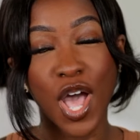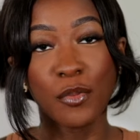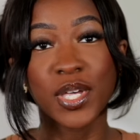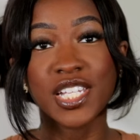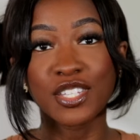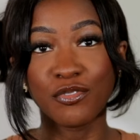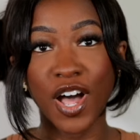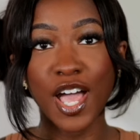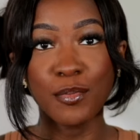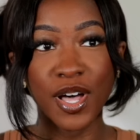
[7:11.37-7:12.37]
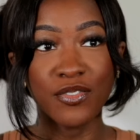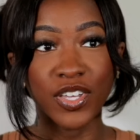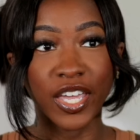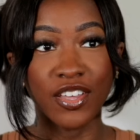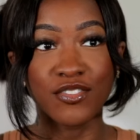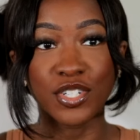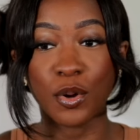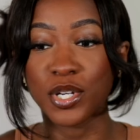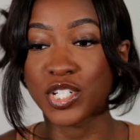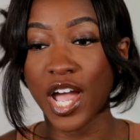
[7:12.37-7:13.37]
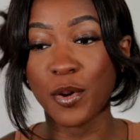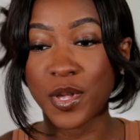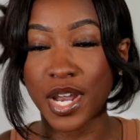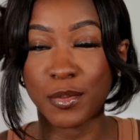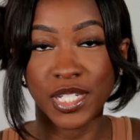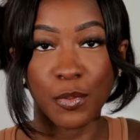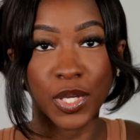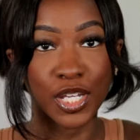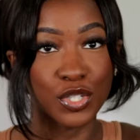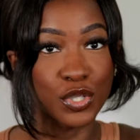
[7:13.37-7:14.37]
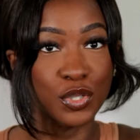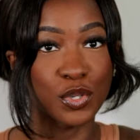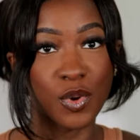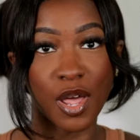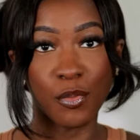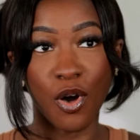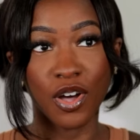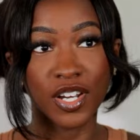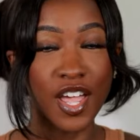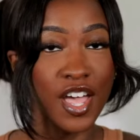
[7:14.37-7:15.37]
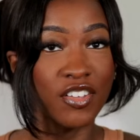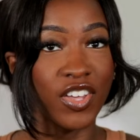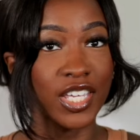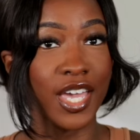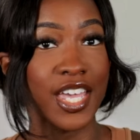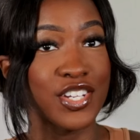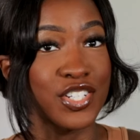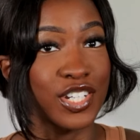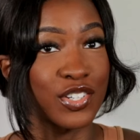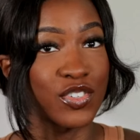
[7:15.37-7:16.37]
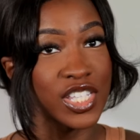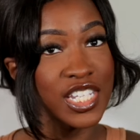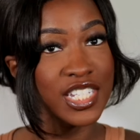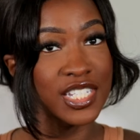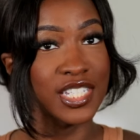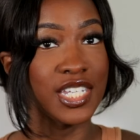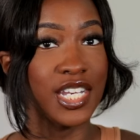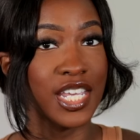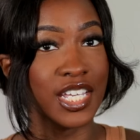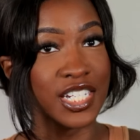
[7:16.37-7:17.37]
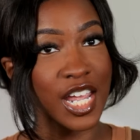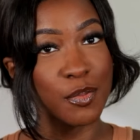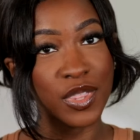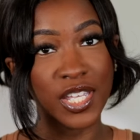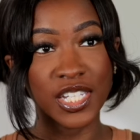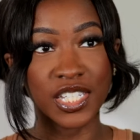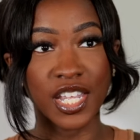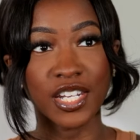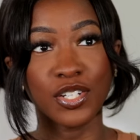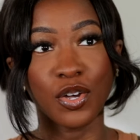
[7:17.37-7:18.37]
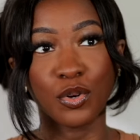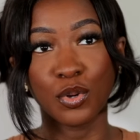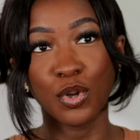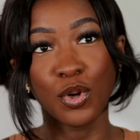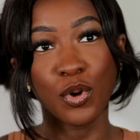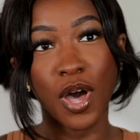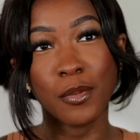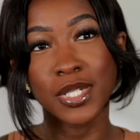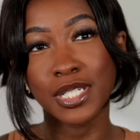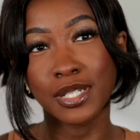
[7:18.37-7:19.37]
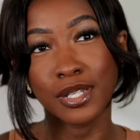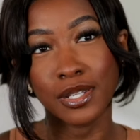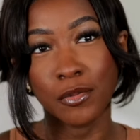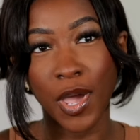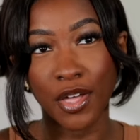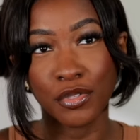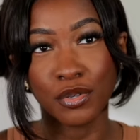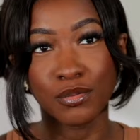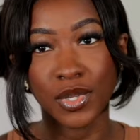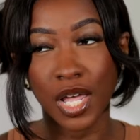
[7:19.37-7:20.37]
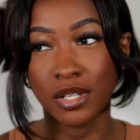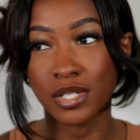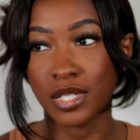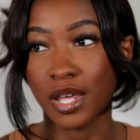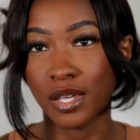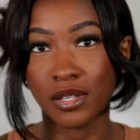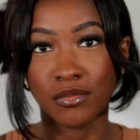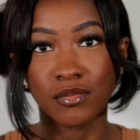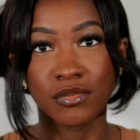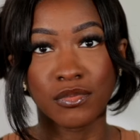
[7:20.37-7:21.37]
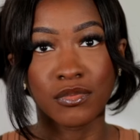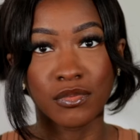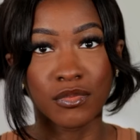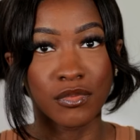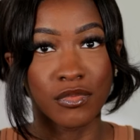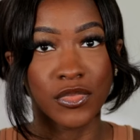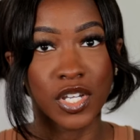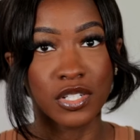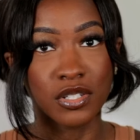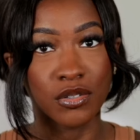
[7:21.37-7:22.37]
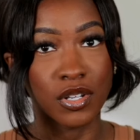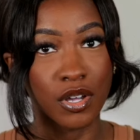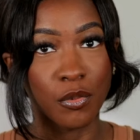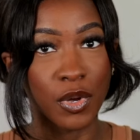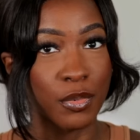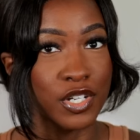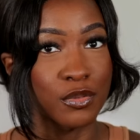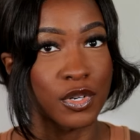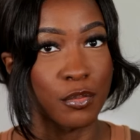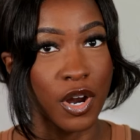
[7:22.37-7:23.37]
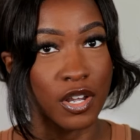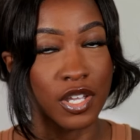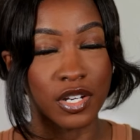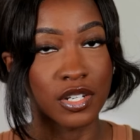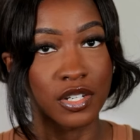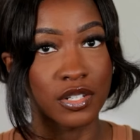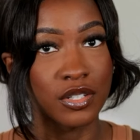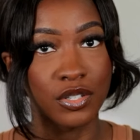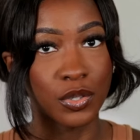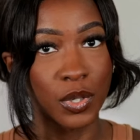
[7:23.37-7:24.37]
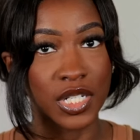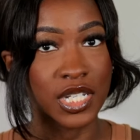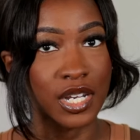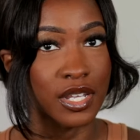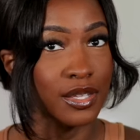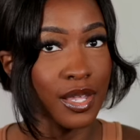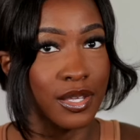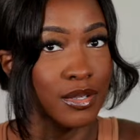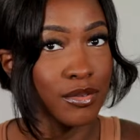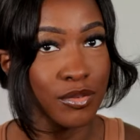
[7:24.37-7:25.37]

because the vibe of it gives, you know, a shower that I'm stepping into when I'm on vacation, really scenic type things. And then, you know, I'll be seeing it in a bathroom that looks like a studio, one bedroom in a park in New York City. Like,